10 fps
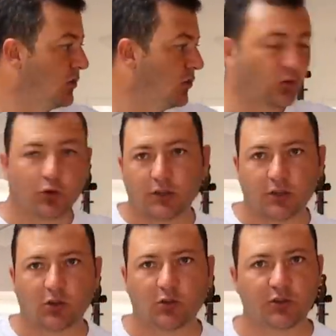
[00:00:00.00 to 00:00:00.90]
or doing the
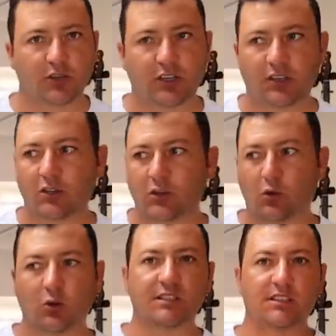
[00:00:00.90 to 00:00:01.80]
laundry, you're
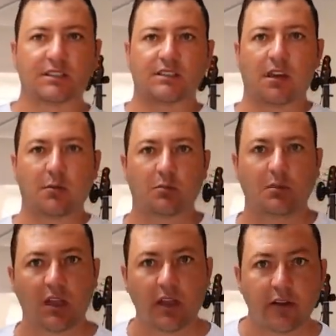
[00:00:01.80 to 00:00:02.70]
always in the same
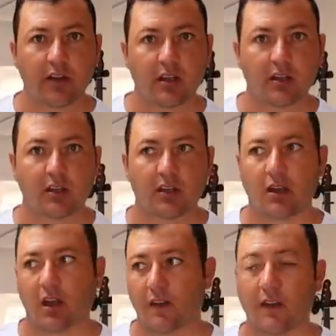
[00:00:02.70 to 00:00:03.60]
area.
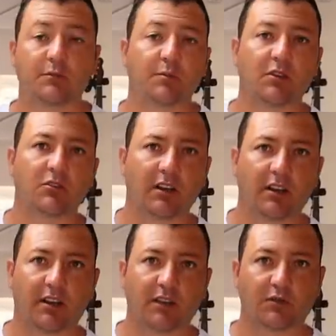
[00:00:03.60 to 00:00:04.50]
And that's been really
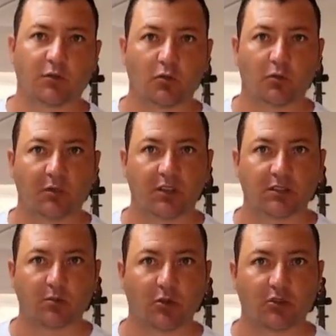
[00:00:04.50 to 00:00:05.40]
nice for me and
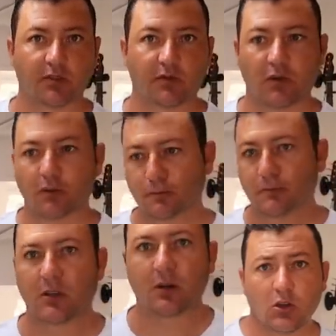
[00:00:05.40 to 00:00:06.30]
Simone so far.
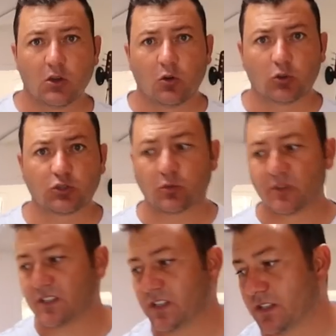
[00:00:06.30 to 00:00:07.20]
Also,
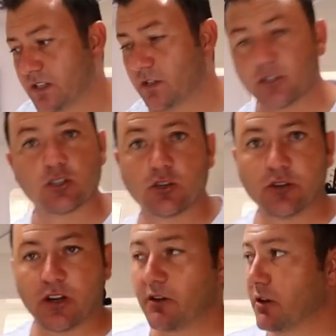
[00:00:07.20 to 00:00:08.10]
when seated in the saloon
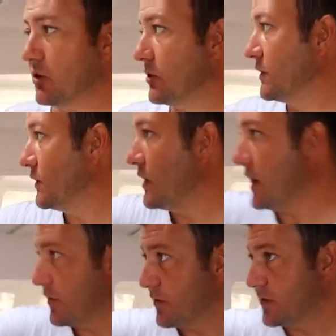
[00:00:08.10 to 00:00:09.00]
area, you've got
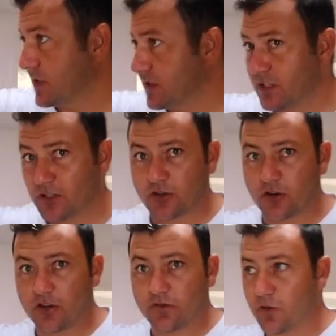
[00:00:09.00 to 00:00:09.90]
360
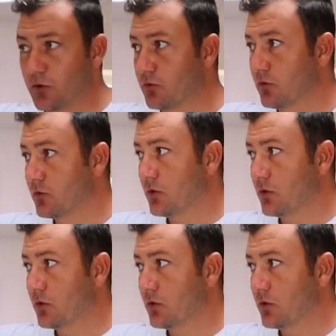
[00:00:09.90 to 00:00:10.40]
degree view